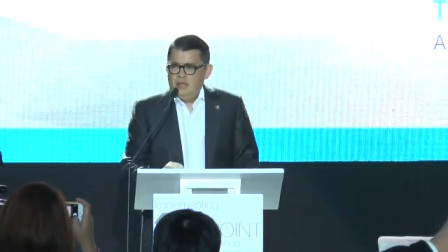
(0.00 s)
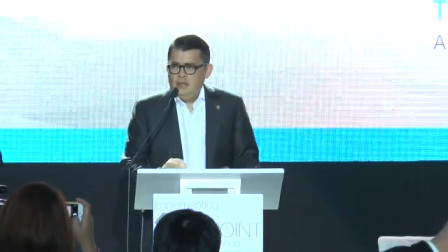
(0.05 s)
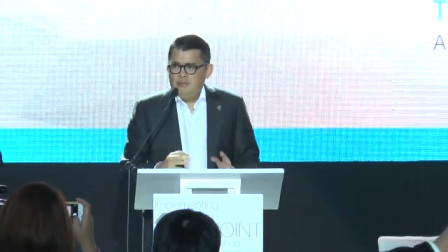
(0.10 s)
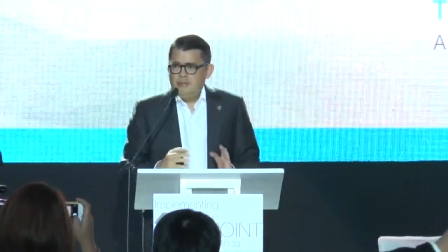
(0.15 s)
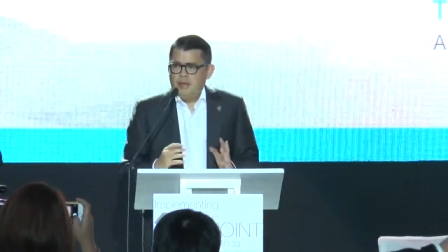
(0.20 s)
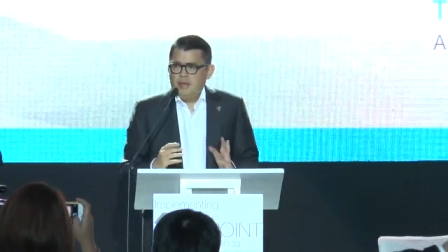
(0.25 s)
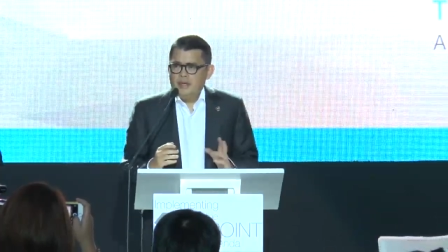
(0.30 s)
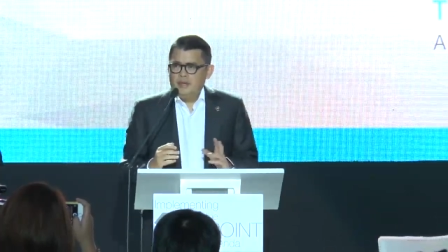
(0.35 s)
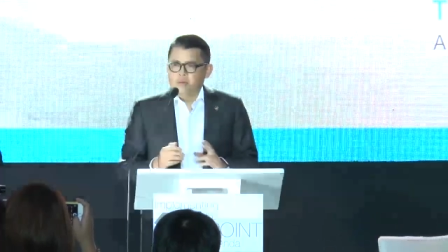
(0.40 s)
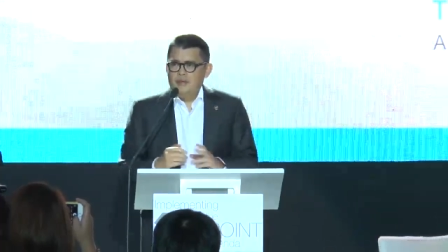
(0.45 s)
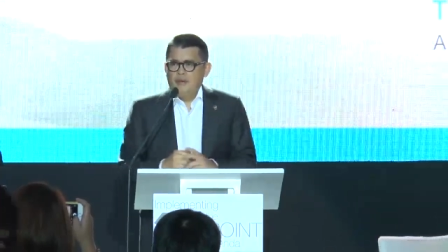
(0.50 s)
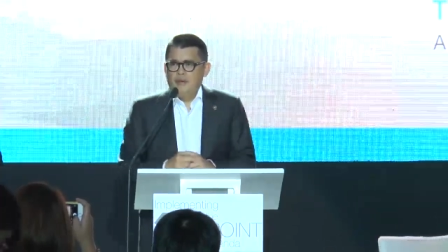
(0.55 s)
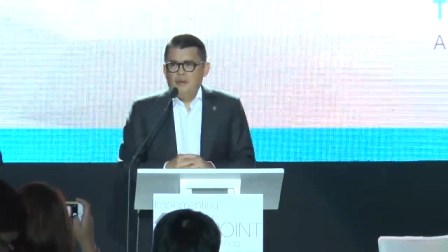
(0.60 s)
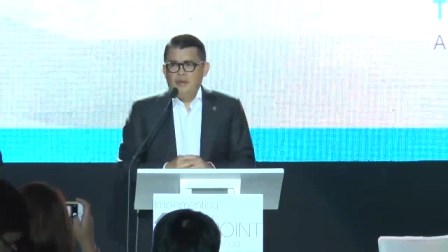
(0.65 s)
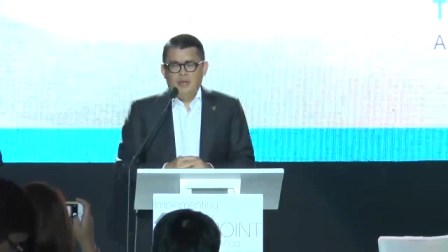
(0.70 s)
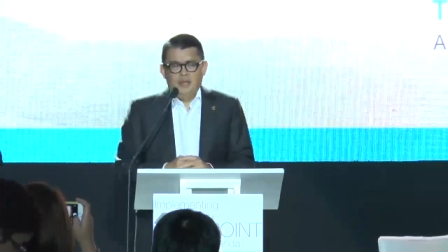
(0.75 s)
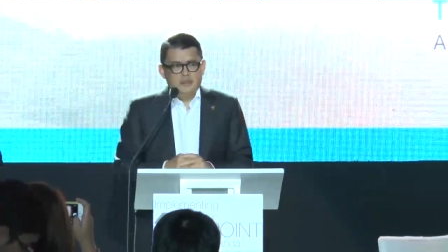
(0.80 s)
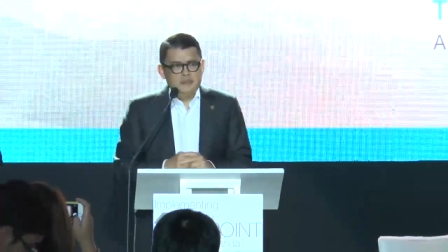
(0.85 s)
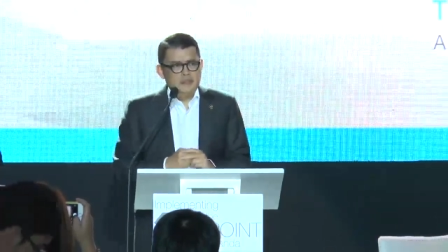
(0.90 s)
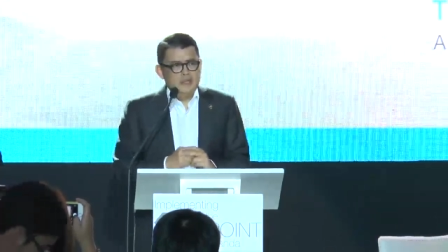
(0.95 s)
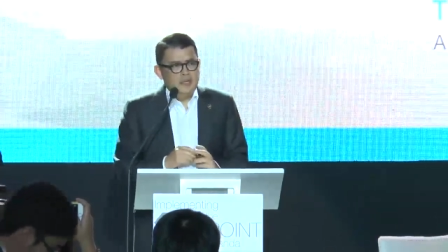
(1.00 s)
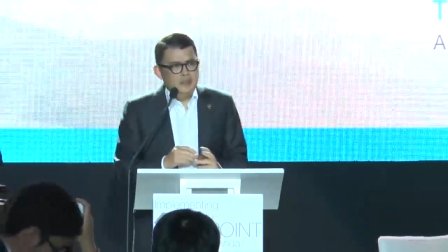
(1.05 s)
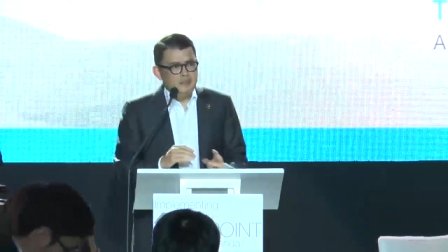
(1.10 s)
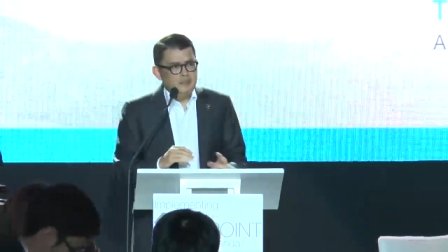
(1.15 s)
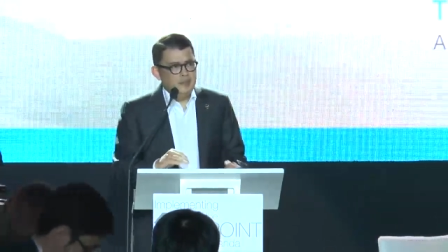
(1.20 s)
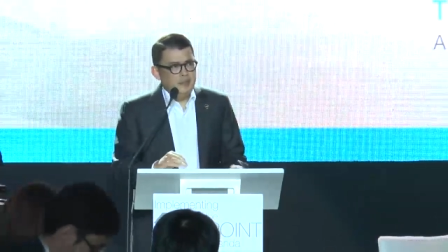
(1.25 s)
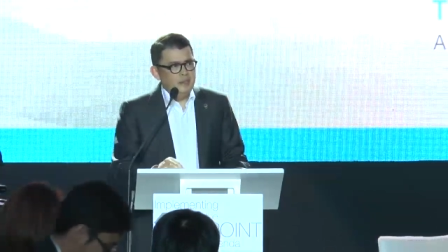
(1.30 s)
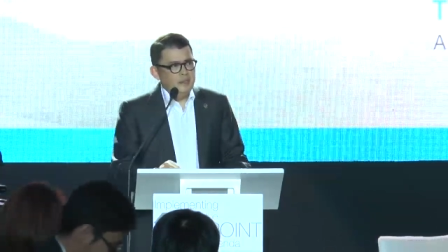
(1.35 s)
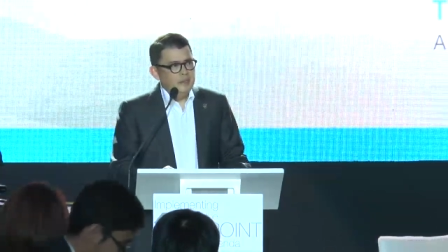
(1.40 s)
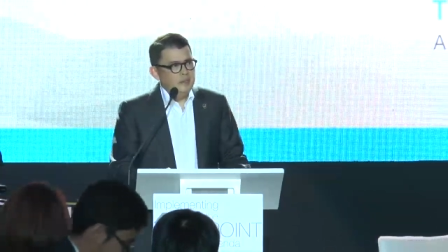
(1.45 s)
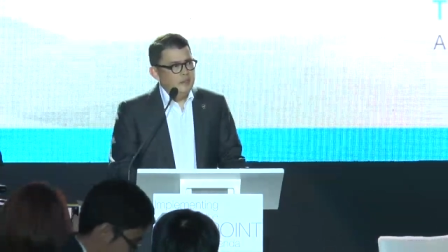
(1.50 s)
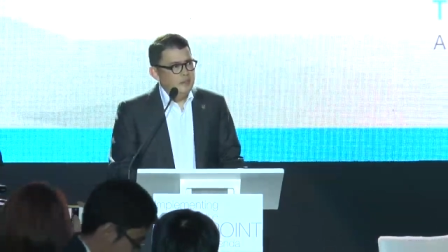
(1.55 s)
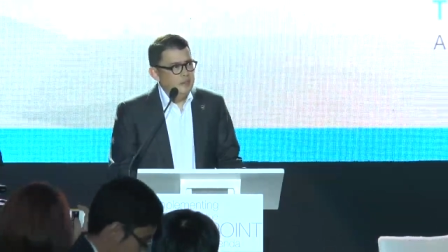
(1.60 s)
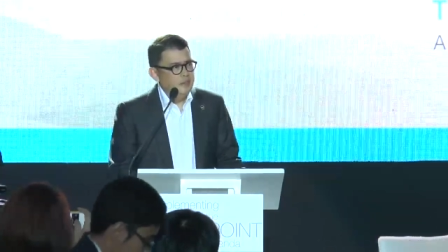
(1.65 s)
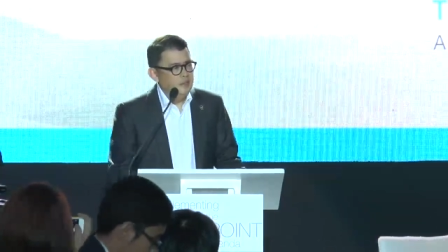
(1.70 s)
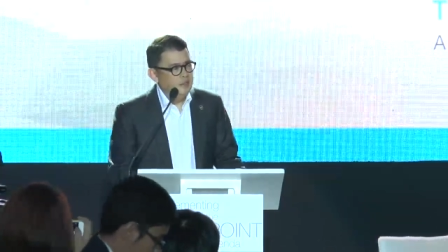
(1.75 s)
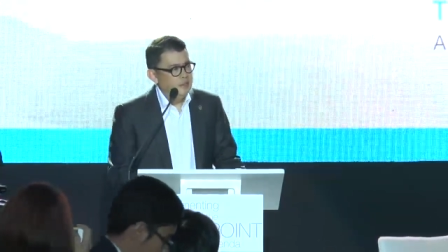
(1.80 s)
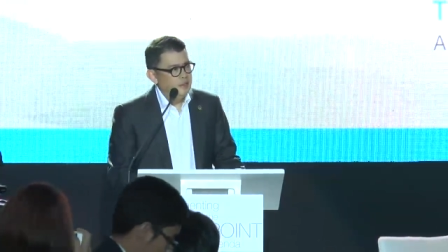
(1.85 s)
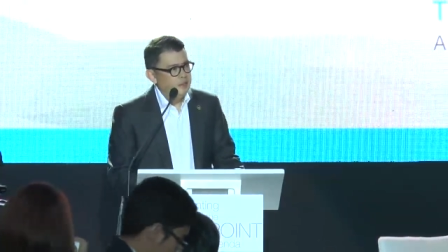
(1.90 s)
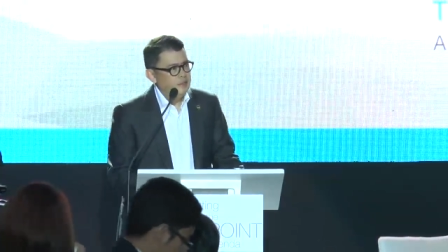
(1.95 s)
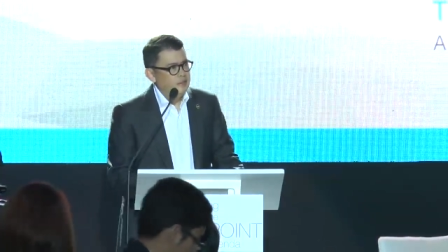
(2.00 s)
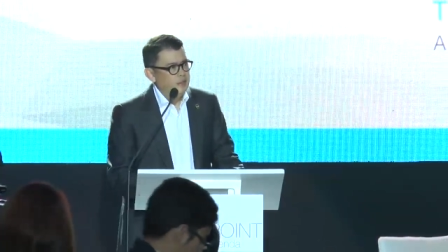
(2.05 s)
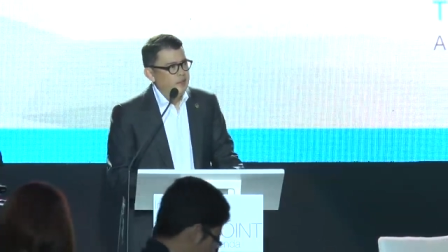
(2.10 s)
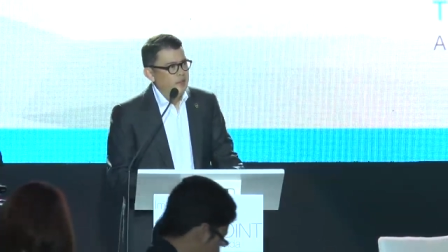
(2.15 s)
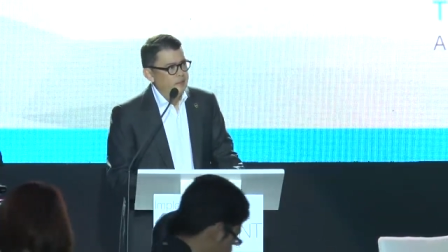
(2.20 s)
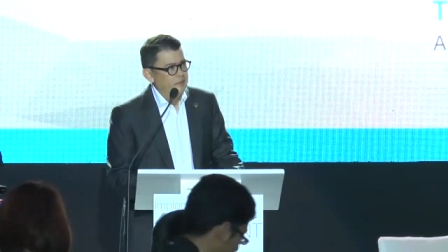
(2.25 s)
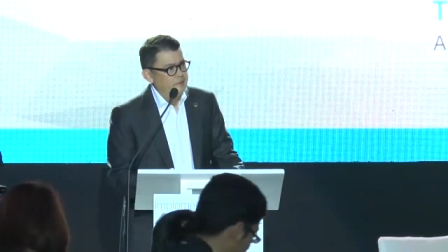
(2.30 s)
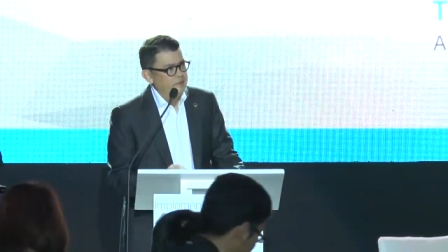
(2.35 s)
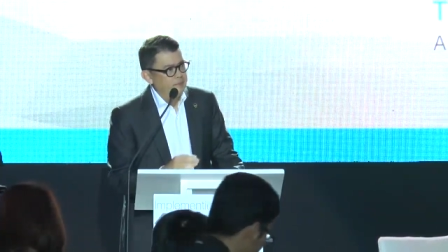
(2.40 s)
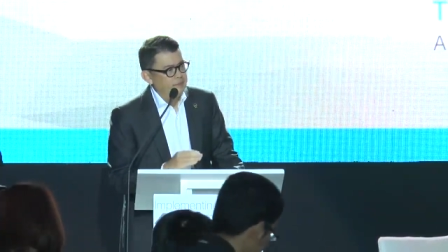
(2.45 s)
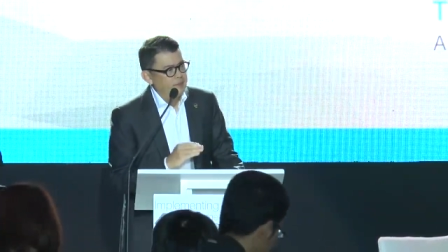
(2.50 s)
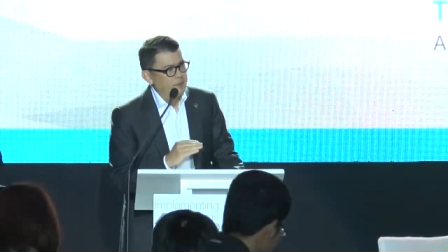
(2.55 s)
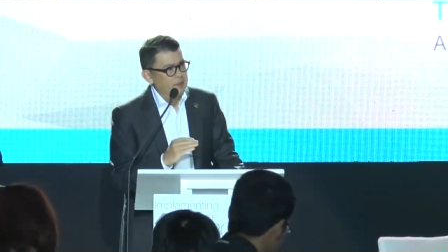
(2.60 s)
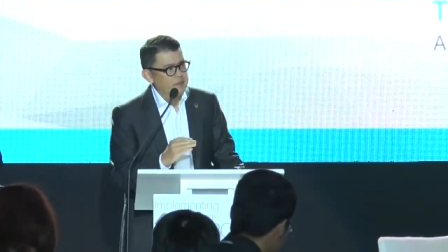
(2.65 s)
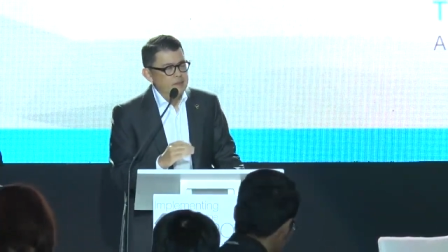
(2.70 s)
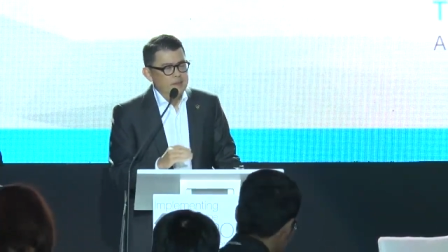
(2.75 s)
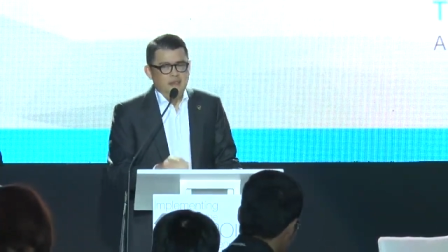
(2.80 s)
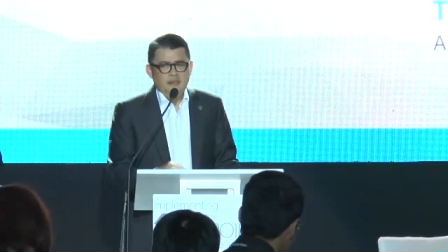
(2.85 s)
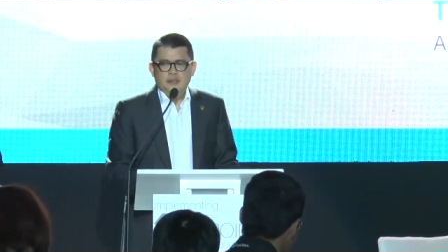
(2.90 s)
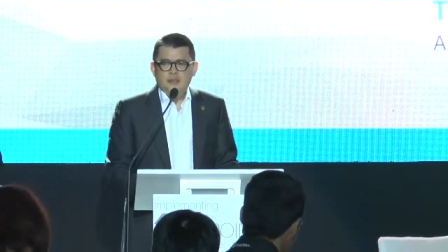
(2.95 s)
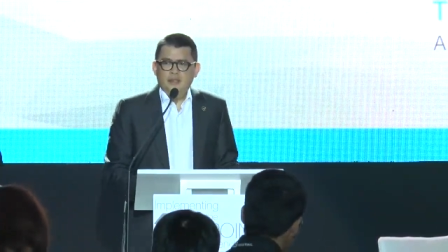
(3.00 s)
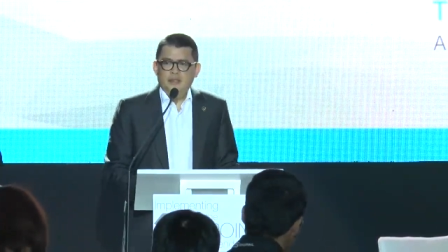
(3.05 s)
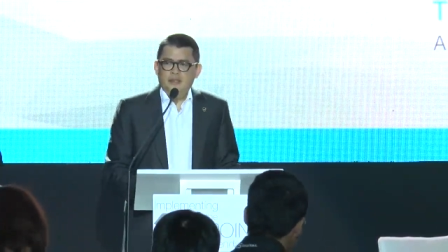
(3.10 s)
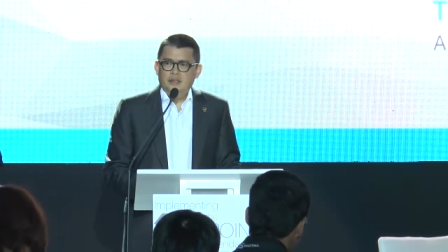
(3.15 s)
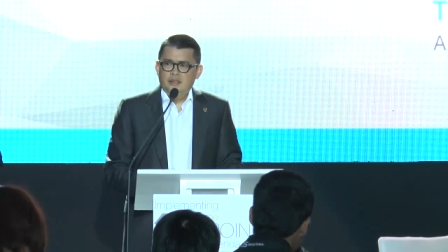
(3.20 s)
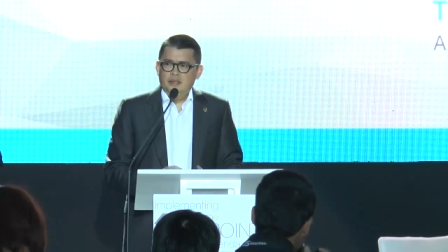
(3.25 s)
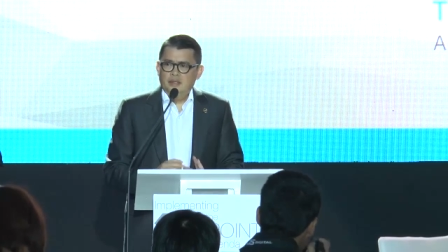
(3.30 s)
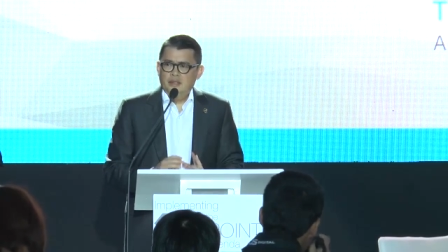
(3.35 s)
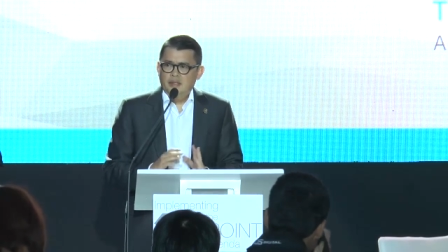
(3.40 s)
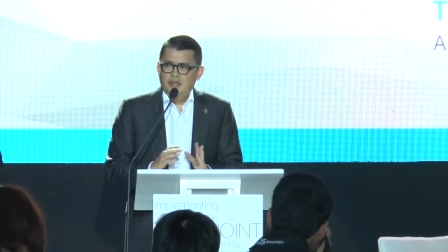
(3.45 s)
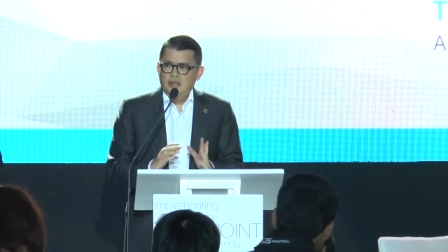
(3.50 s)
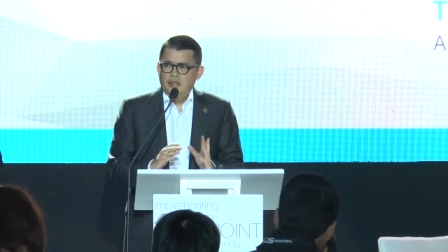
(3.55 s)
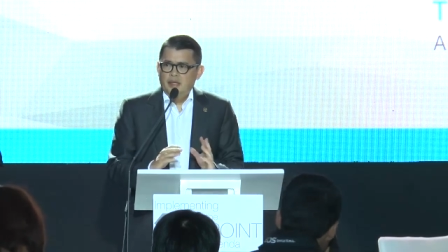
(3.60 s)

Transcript: in my role as helping the President in